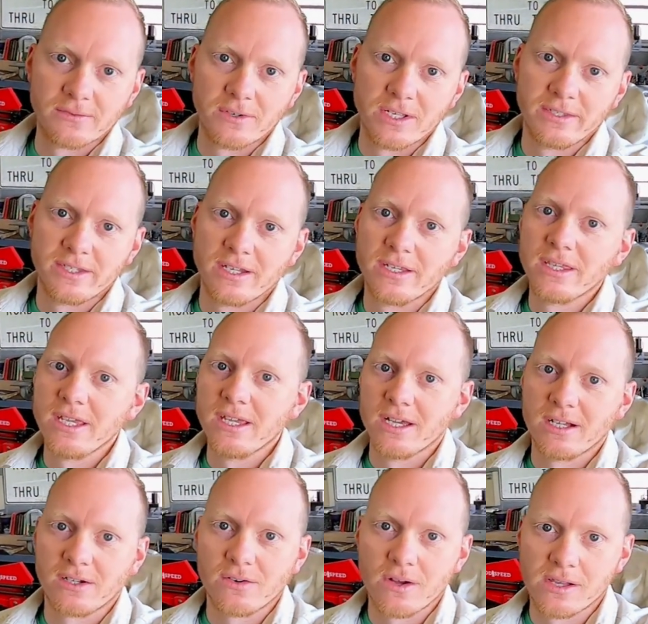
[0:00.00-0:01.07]
It runs into
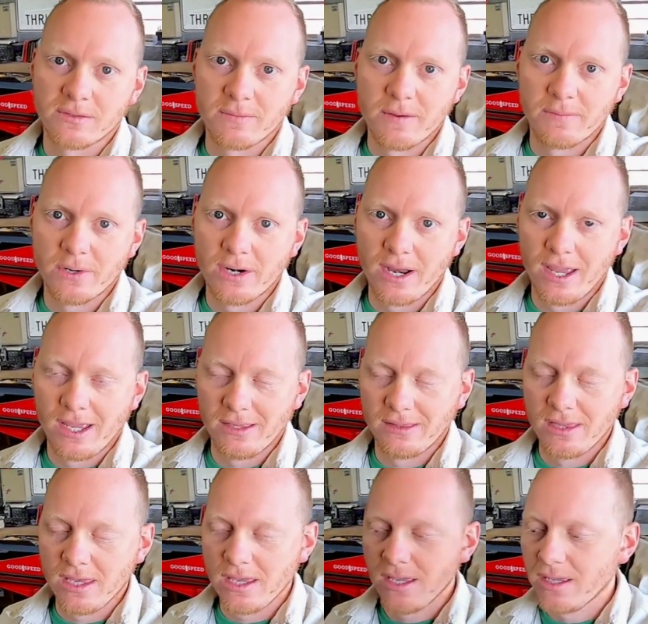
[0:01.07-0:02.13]
the cross member,
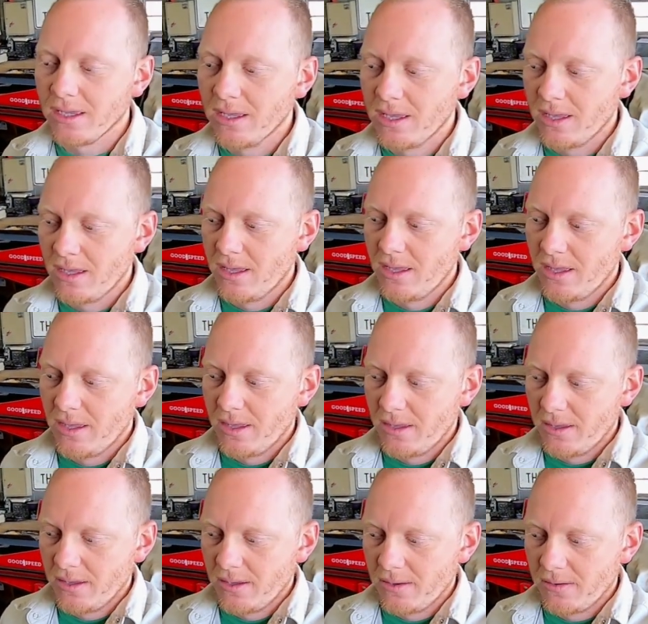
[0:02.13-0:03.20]
and
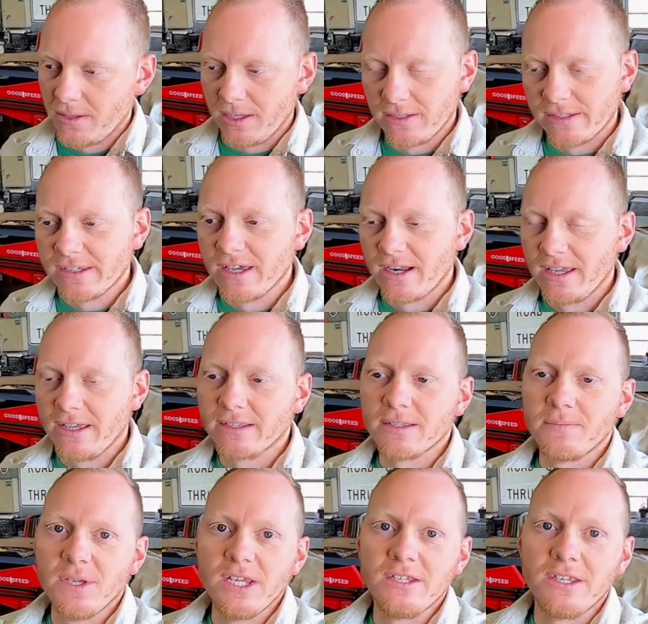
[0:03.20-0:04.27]
it's going to hit
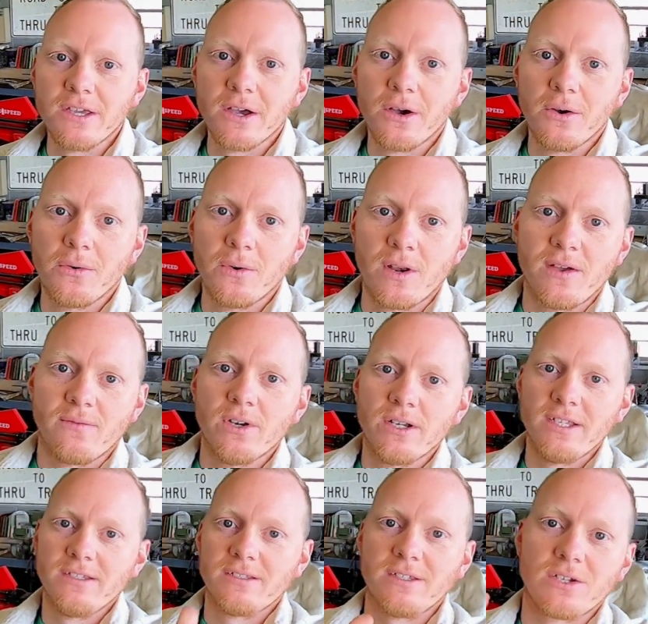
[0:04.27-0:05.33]
the PTO whenever it
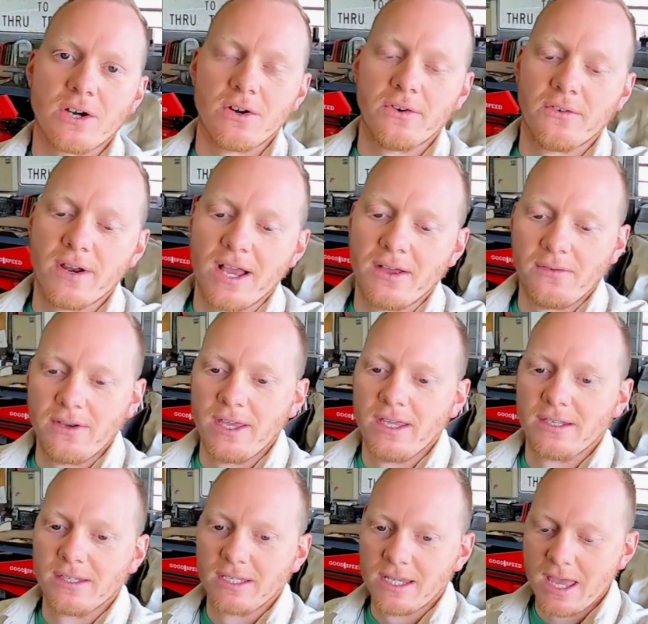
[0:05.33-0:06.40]
needs to turn around
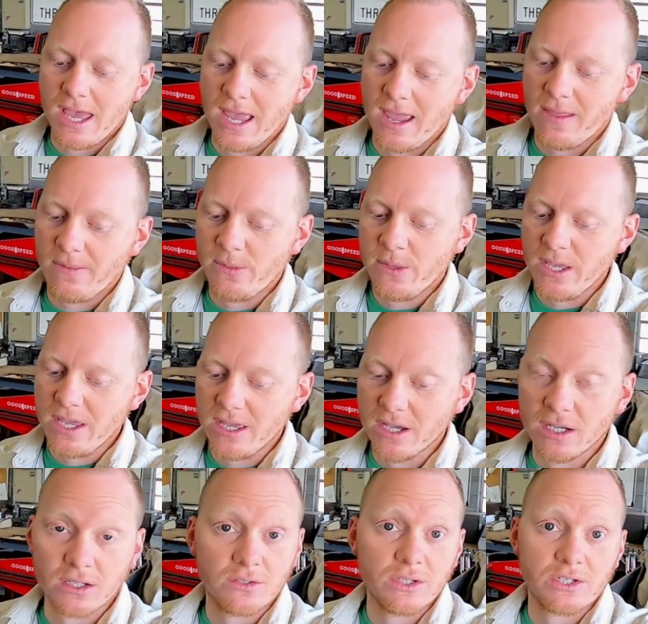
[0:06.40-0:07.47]
it, and
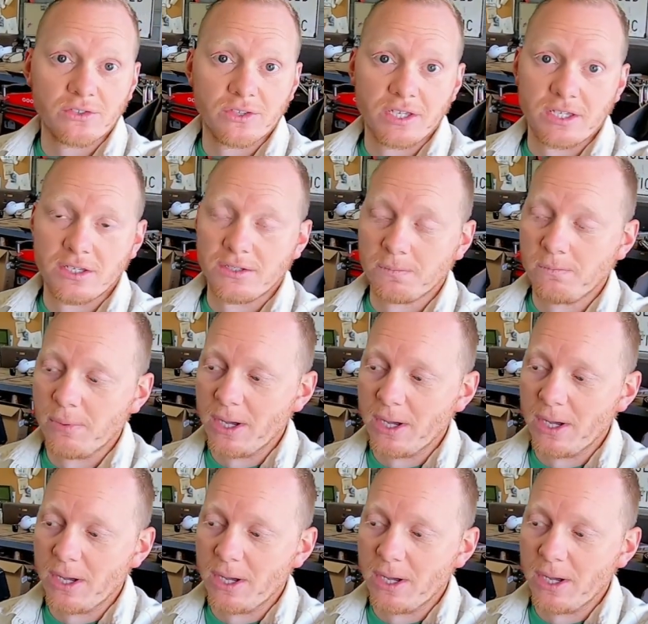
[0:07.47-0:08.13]
the clutch linkage.